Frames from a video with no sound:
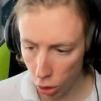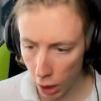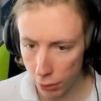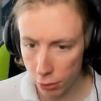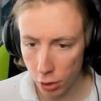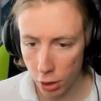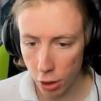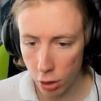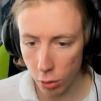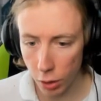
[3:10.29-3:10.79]

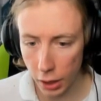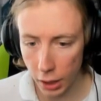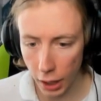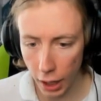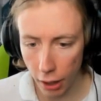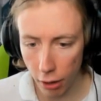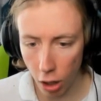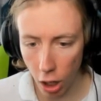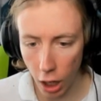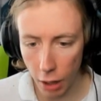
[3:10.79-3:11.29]
Drive to the green
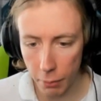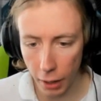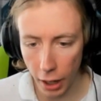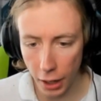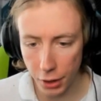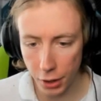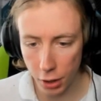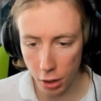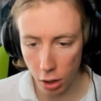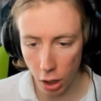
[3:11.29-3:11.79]
arrow.
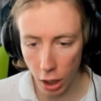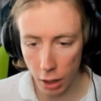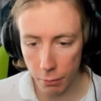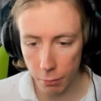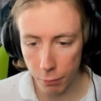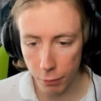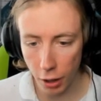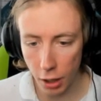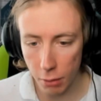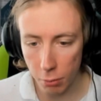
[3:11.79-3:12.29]

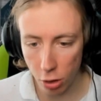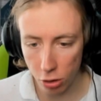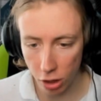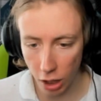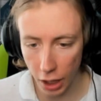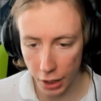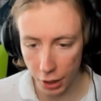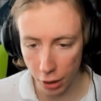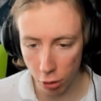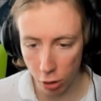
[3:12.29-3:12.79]
I'm very
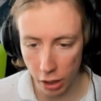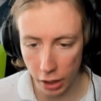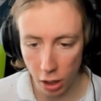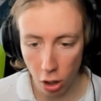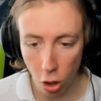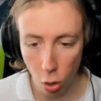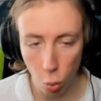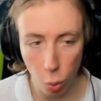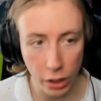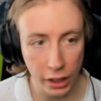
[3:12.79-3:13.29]
much at the green.
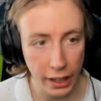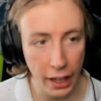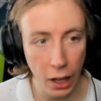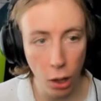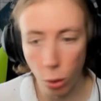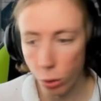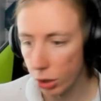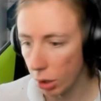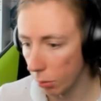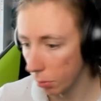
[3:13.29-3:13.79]
We
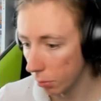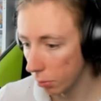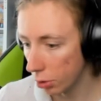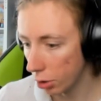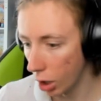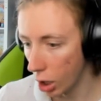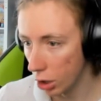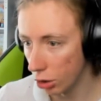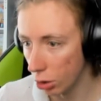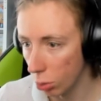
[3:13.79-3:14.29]
killed them, and
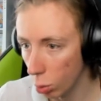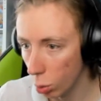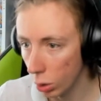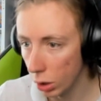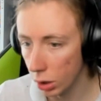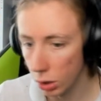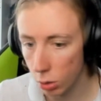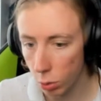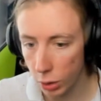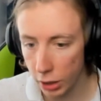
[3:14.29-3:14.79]
Sergeant.
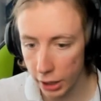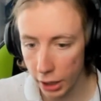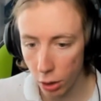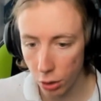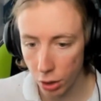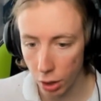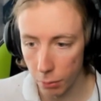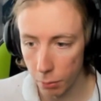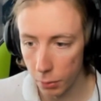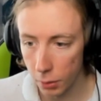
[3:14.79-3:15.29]
We
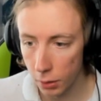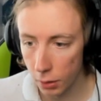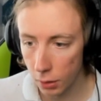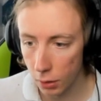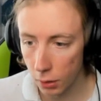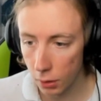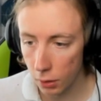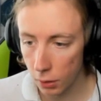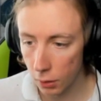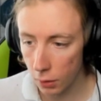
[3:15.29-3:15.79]
killed them.
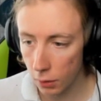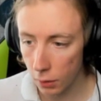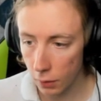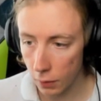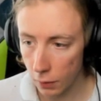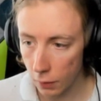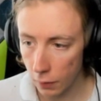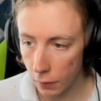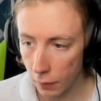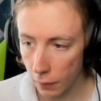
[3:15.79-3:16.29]
Attack the
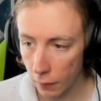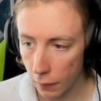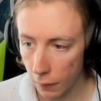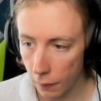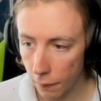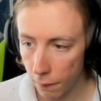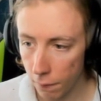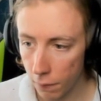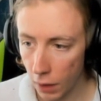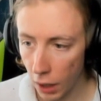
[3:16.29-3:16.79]
base.
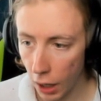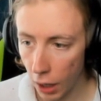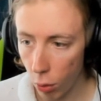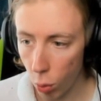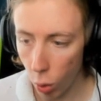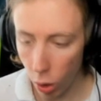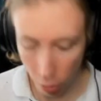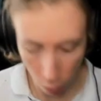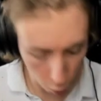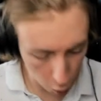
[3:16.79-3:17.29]

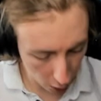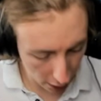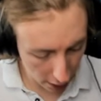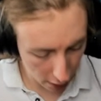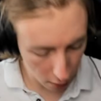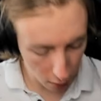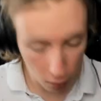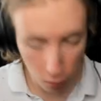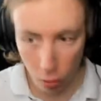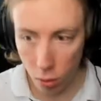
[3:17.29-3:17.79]
Click your
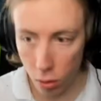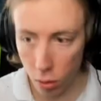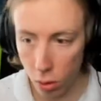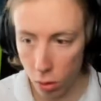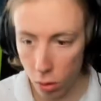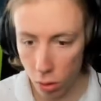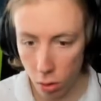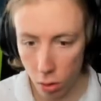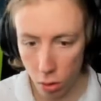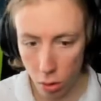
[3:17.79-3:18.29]

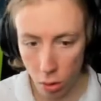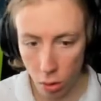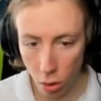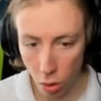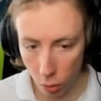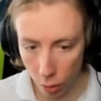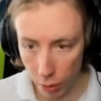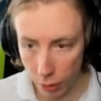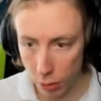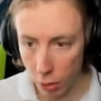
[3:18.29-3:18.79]
vehicles.
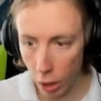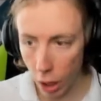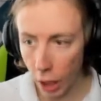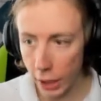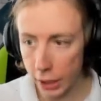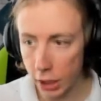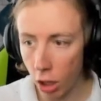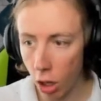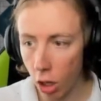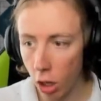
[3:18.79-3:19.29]
But
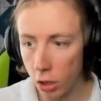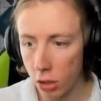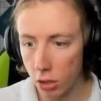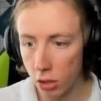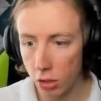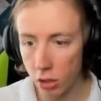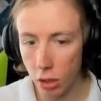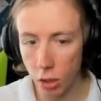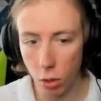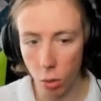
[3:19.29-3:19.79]
I
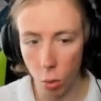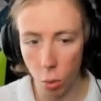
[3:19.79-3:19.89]
can't.